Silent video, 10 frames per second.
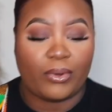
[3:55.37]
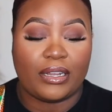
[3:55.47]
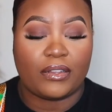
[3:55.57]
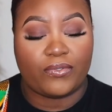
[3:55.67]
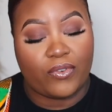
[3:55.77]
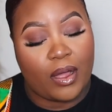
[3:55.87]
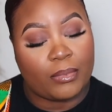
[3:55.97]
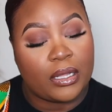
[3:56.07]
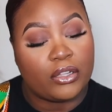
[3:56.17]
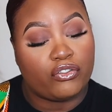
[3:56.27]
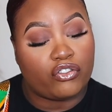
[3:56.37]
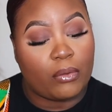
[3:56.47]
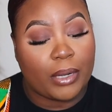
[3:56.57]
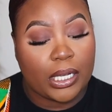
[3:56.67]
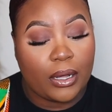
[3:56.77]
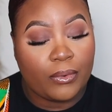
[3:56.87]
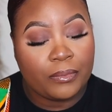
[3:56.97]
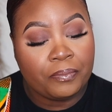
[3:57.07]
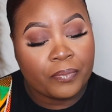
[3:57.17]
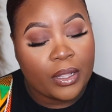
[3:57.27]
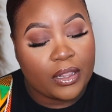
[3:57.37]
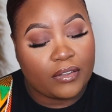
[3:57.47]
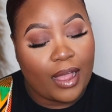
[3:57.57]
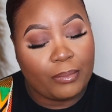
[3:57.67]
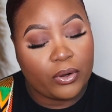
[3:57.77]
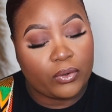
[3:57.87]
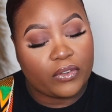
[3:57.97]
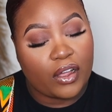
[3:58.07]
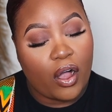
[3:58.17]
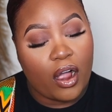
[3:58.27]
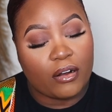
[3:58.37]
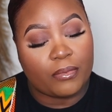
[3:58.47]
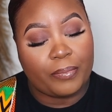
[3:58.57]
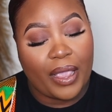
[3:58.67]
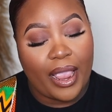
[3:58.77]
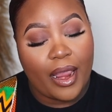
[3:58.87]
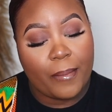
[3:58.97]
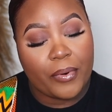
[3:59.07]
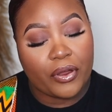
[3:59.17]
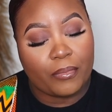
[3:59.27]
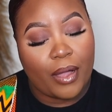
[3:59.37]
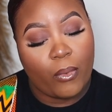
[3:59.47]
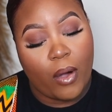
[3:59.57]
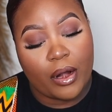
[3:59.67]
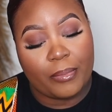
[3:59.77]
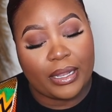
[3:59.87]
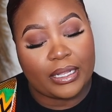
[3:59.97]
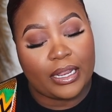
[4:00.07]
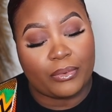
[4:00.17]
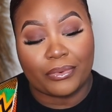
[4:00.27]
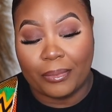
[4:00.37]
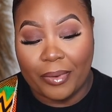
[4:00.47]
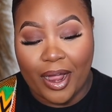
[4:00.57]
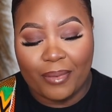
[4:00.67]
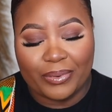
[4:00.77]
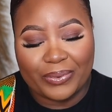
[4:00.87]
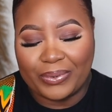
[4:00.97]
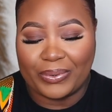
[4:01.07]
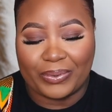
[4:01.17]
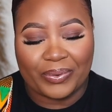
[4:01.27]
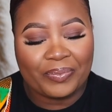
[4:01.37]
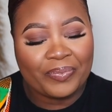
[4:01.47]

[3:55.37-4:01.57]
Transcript: one is from Jo Malone. The top notes are pear, bergamot, watermelon, and rhubarb. Ooh.